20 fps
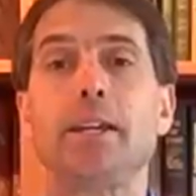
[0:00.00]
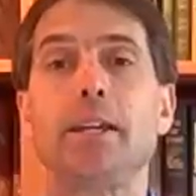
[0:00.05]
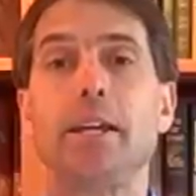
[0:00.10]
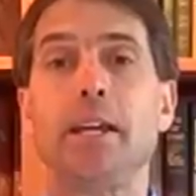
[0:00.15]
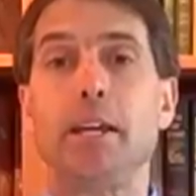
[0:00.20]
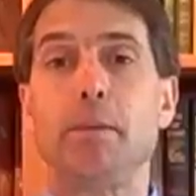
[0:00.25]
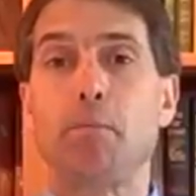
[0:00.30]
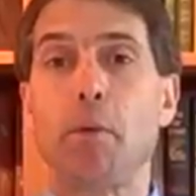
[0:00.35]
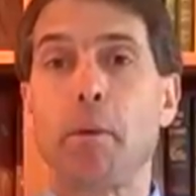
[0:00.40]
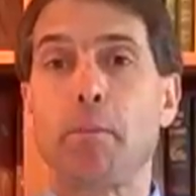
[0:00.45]

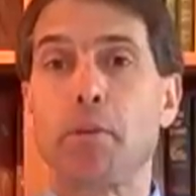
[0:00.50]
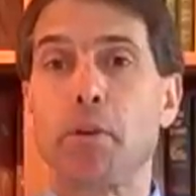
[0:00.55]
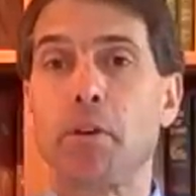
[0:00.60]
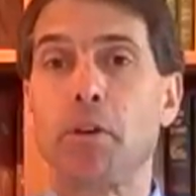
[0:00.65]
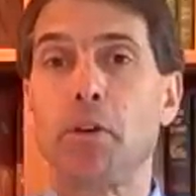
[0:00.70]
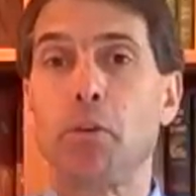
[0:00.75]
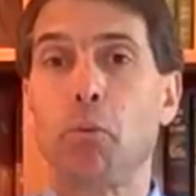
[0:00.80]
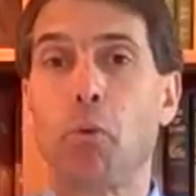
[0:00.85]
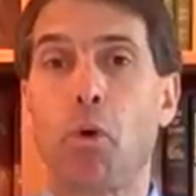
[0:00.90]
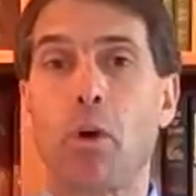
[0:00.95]
Keep up the
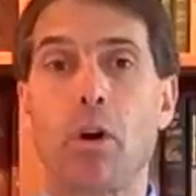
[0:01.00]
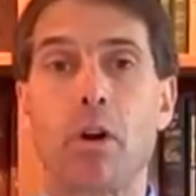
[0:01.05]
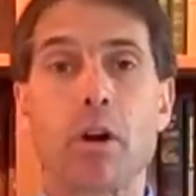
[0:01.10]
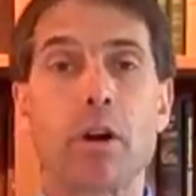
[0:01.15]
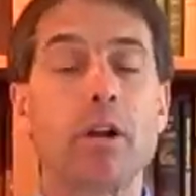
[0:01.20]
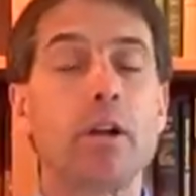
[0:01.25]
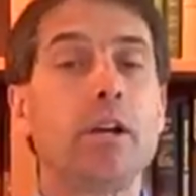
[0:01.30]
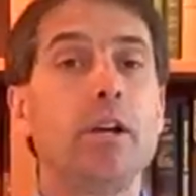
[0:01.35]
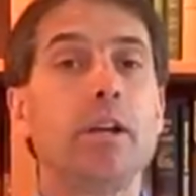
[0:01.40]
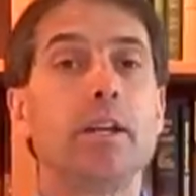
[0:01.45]
good
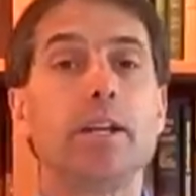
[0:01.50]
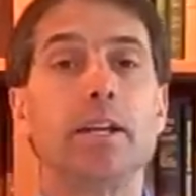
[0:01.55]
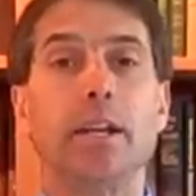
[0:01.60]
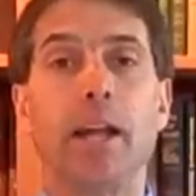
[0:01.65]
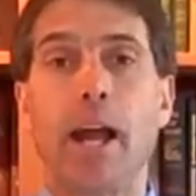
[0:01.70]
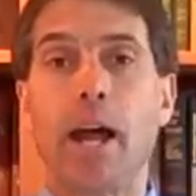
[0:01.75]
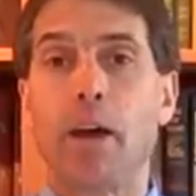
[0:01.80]
work. Get